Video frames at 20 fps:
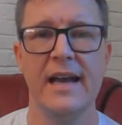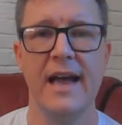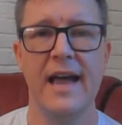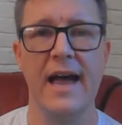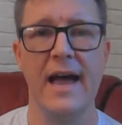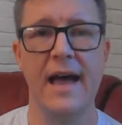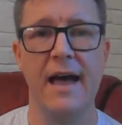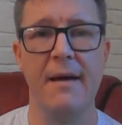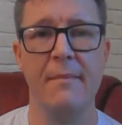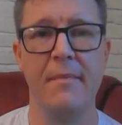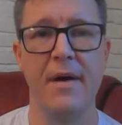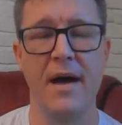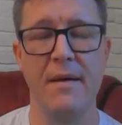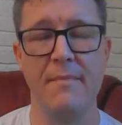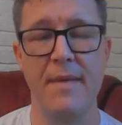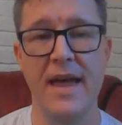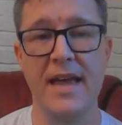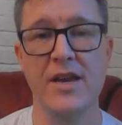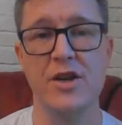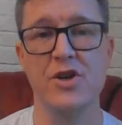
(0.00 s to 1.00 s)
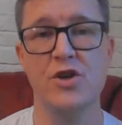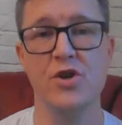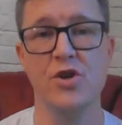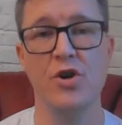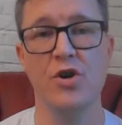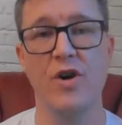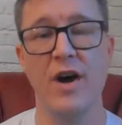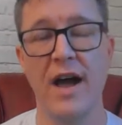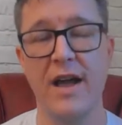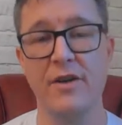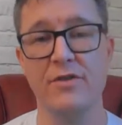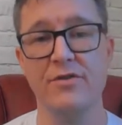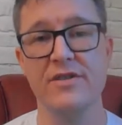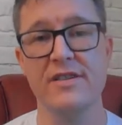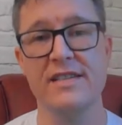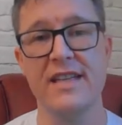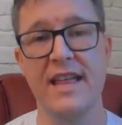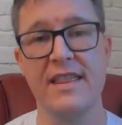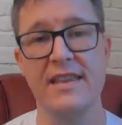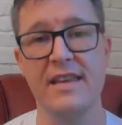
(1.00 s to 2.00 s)
I make sure I
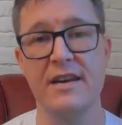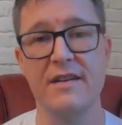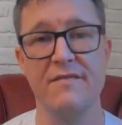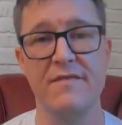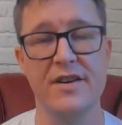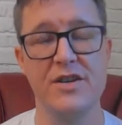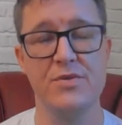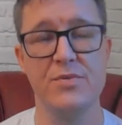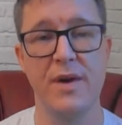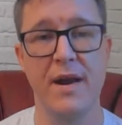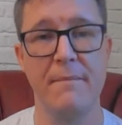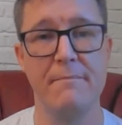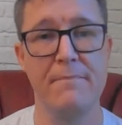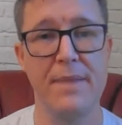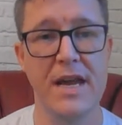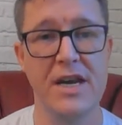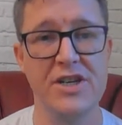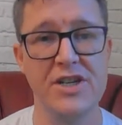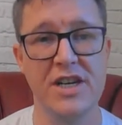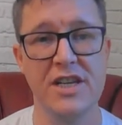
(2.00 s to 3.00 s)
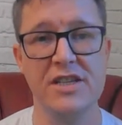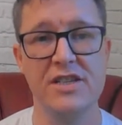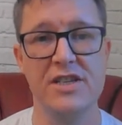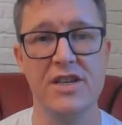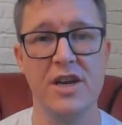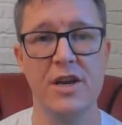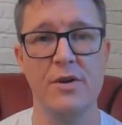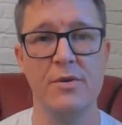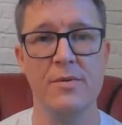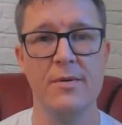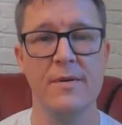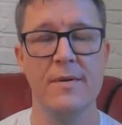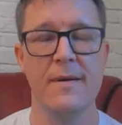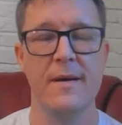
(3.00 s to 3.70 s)
understand the individual I'm pitching to,